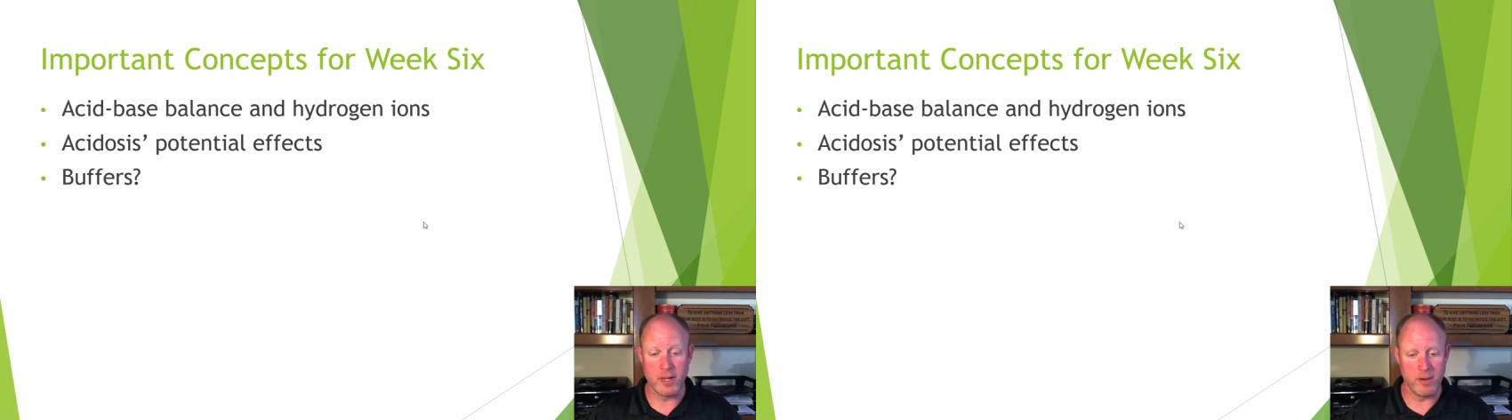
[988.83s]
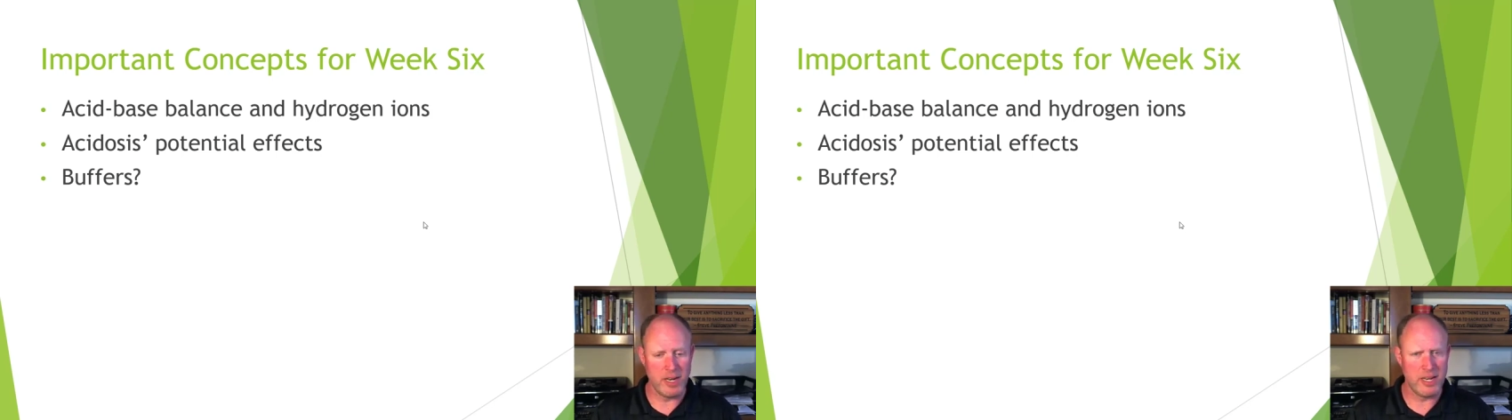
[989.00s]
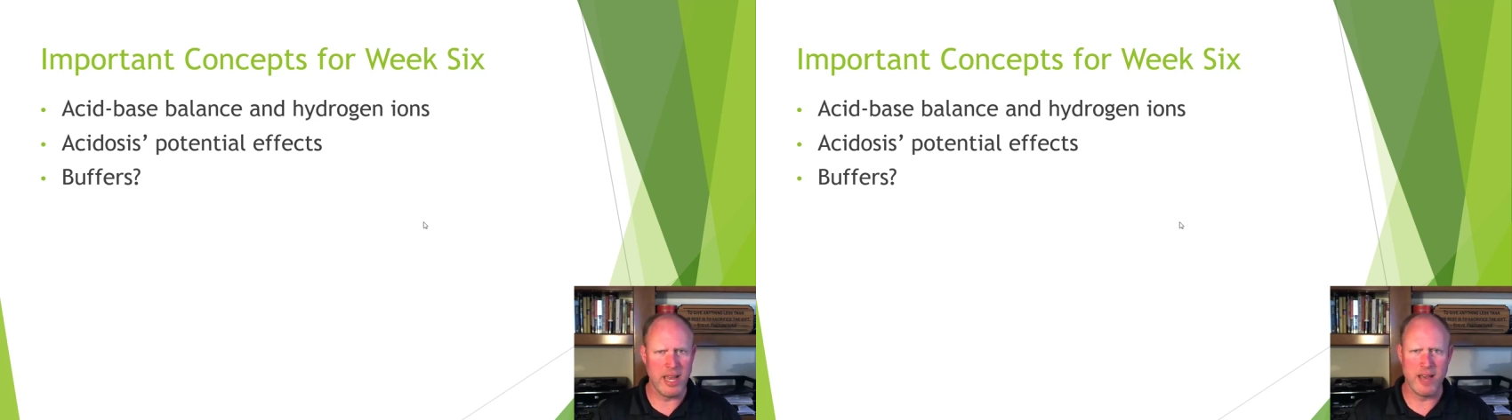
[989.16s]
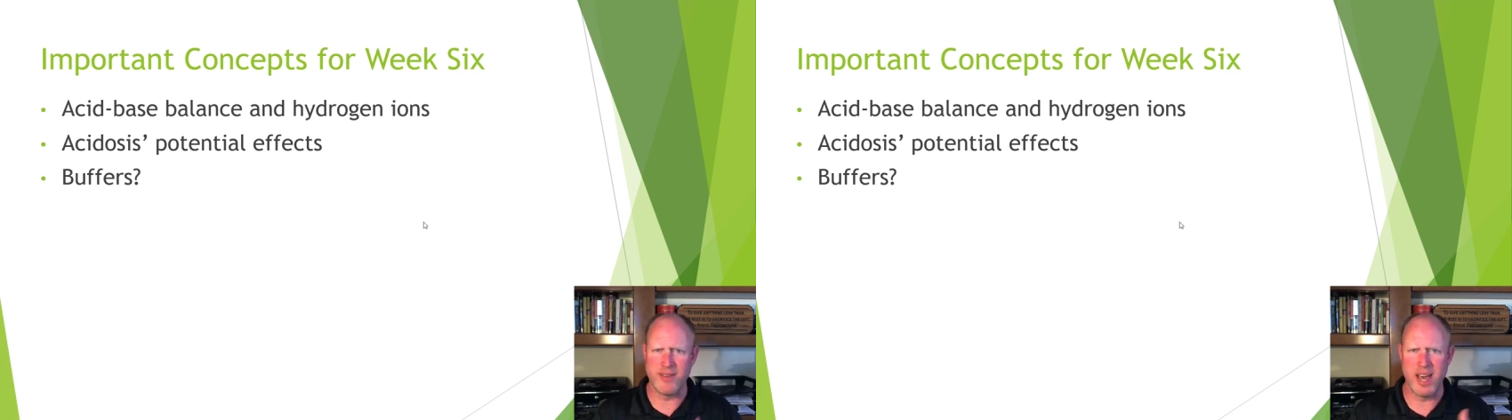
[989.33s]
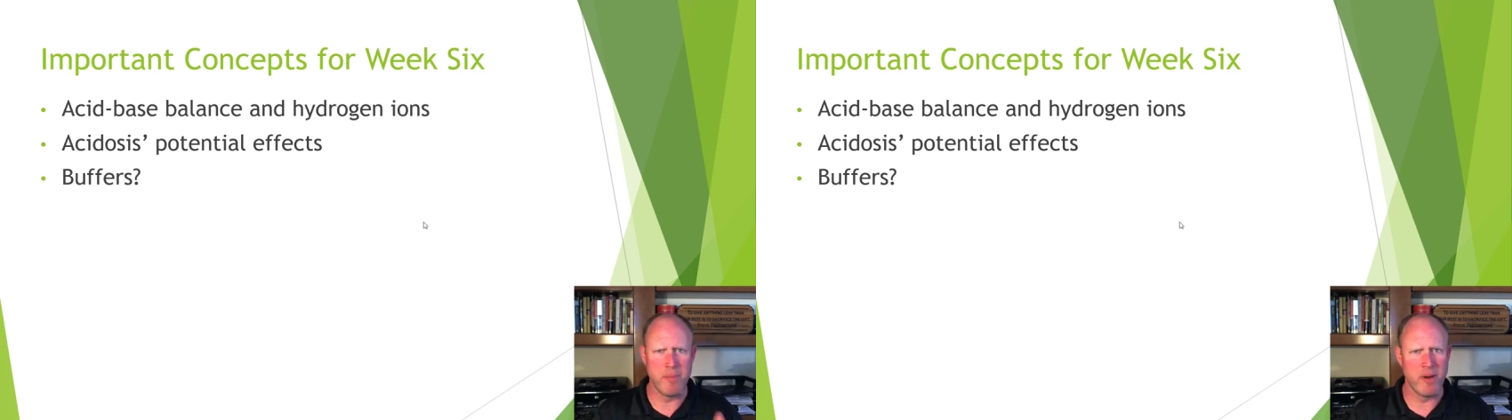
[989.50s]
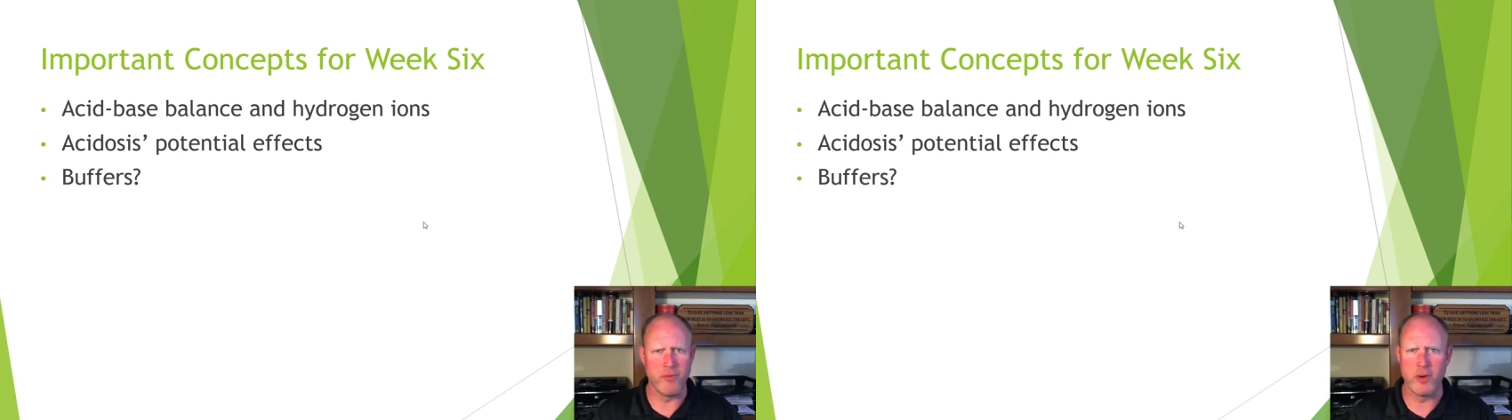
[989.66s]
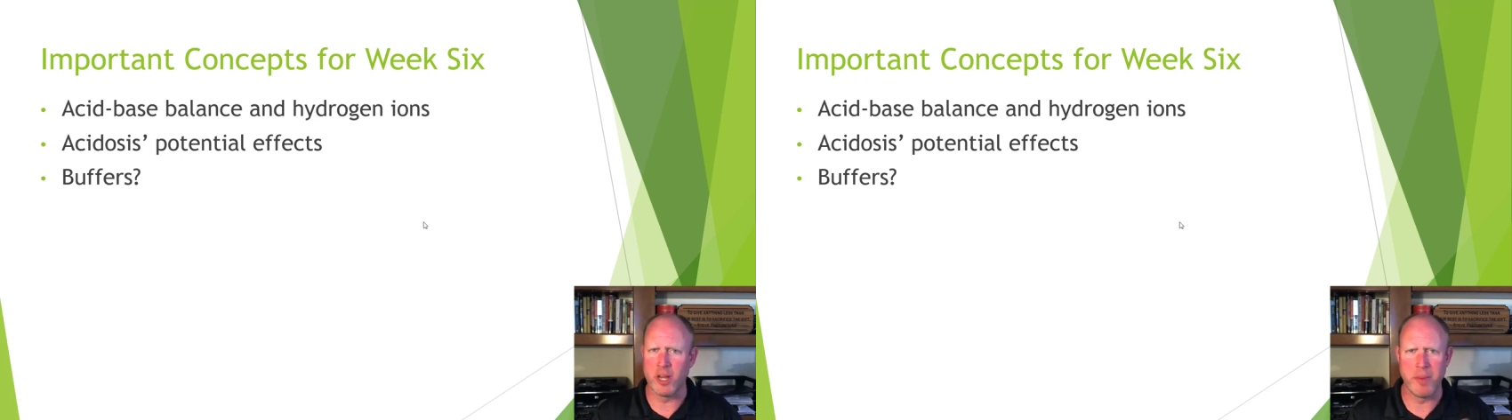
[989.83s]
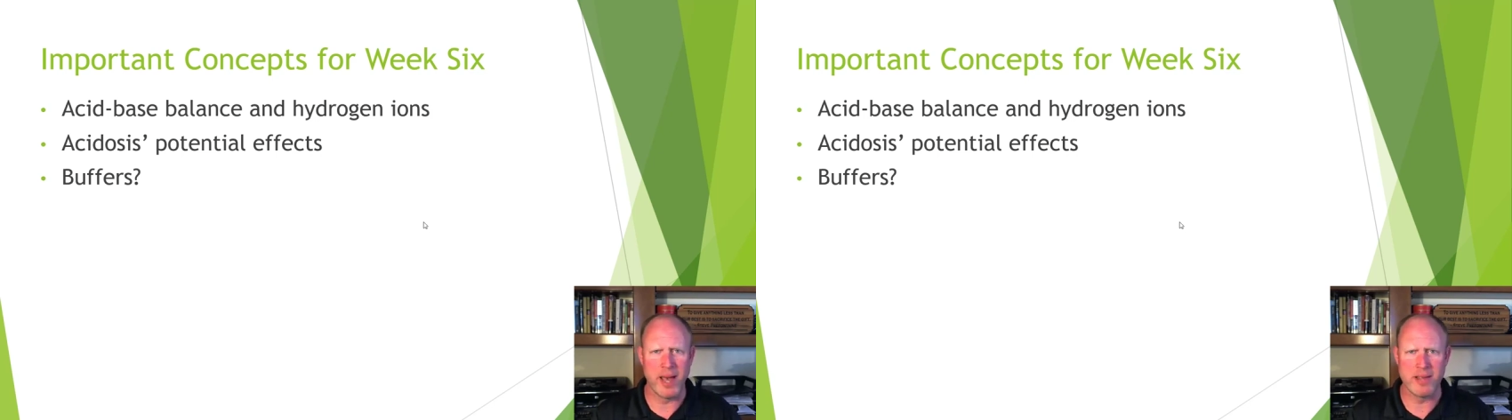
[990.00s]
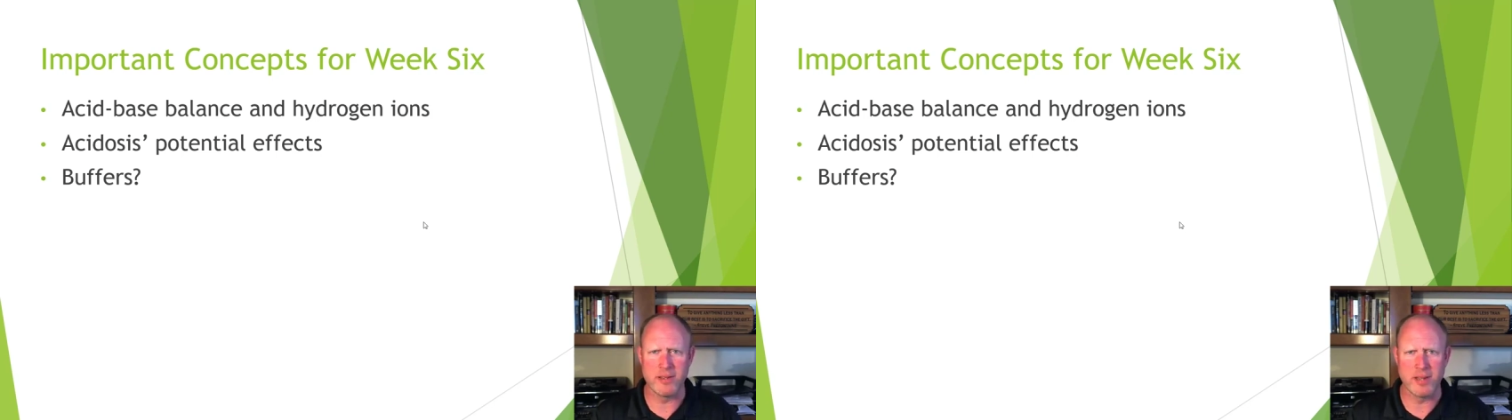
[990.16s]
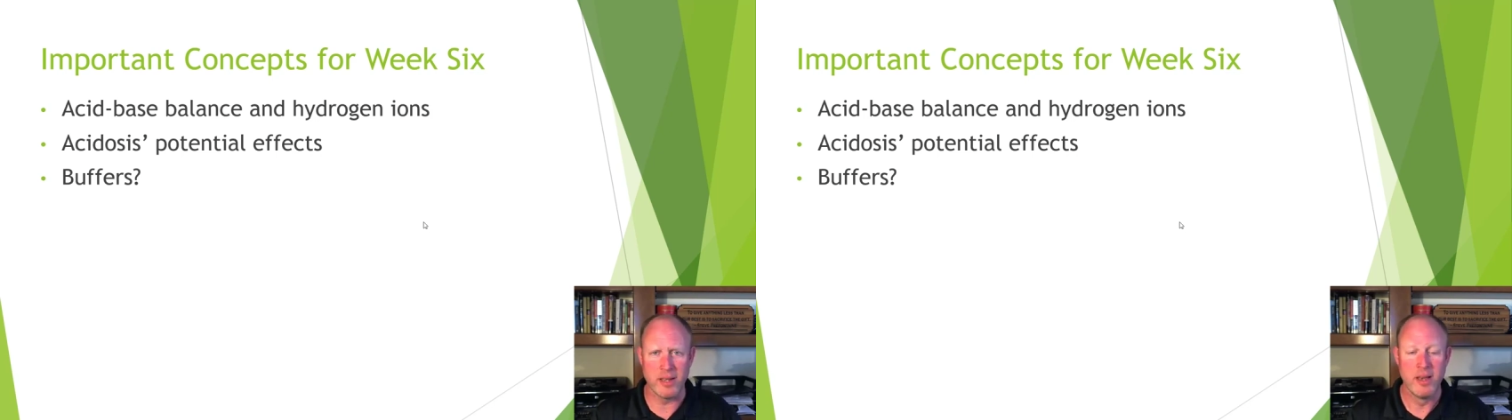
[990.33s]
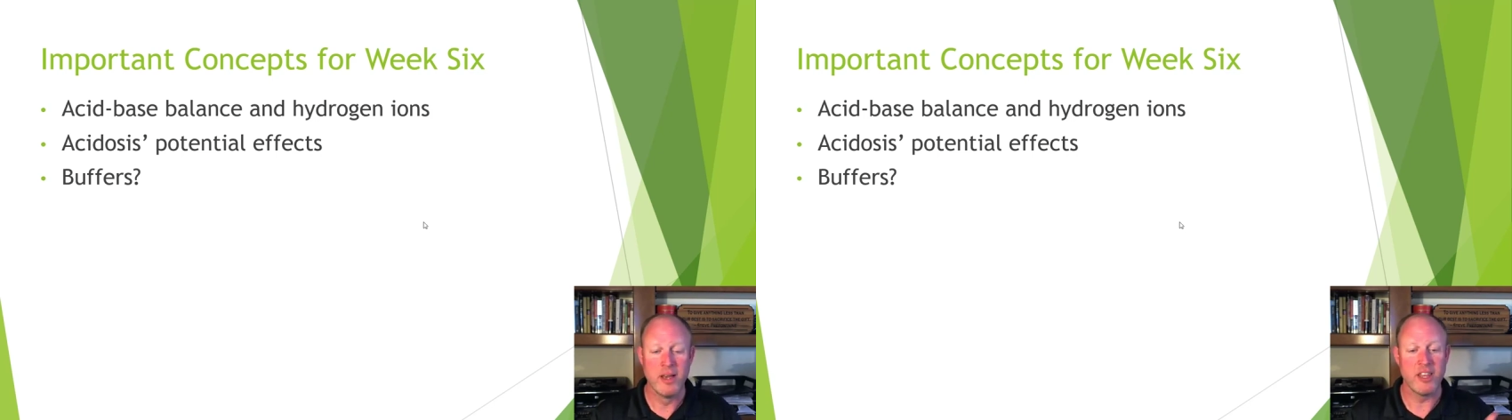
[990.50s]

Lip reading: They don't need to have a high buffering capacity.